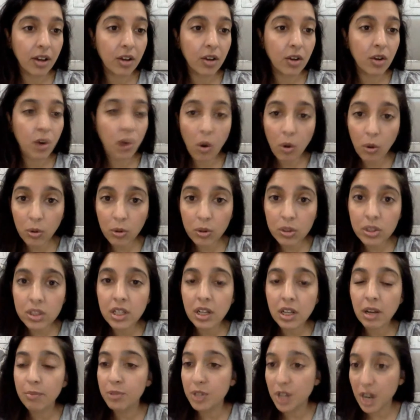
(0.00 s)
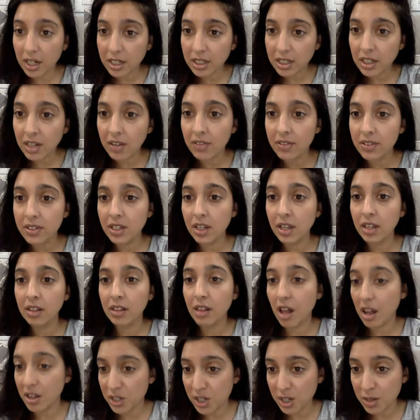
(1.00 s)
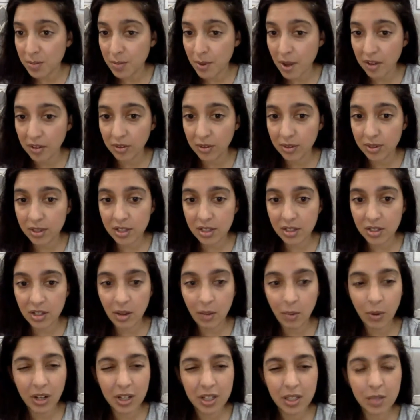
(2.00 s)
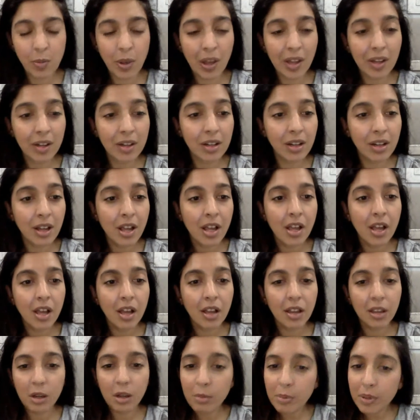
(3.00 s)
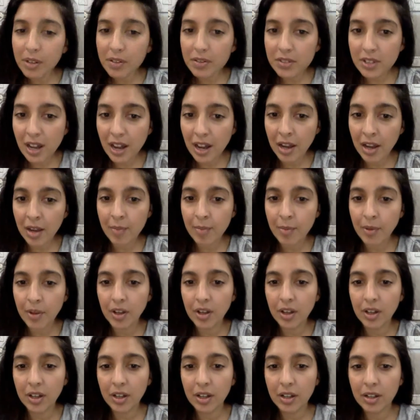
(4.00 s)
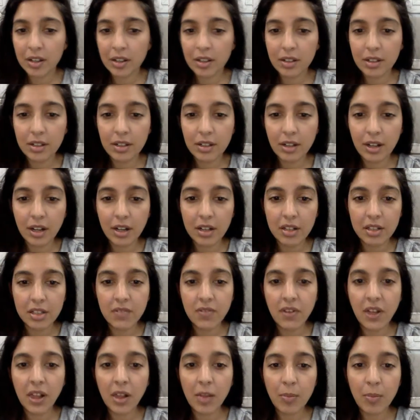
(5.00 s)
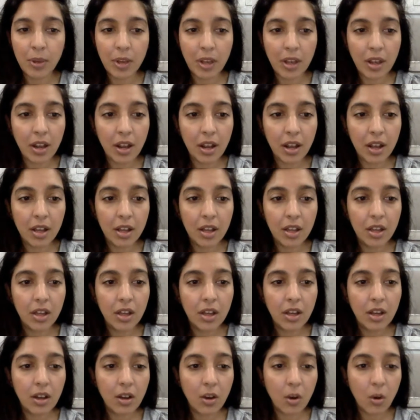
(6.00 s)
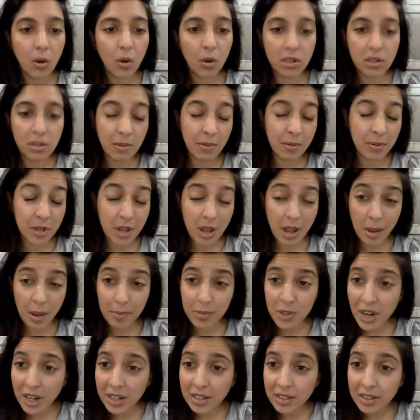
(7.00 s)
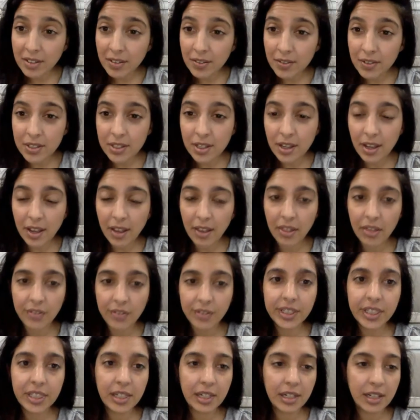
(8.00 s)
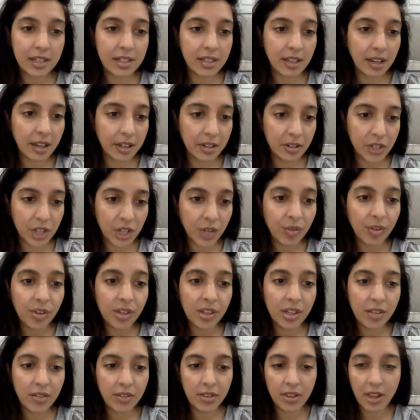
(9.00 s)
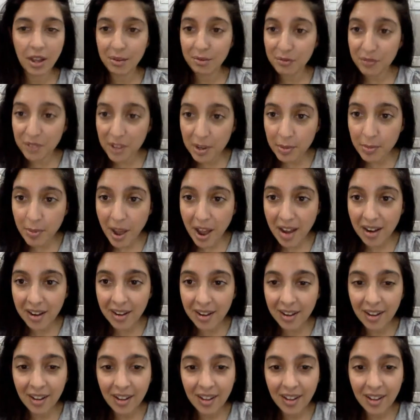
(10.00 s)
goals, objectives, and logic models. And so I want to spend a little bit of time on developing goals and objectives. And the reason is I generally give a lot of feedback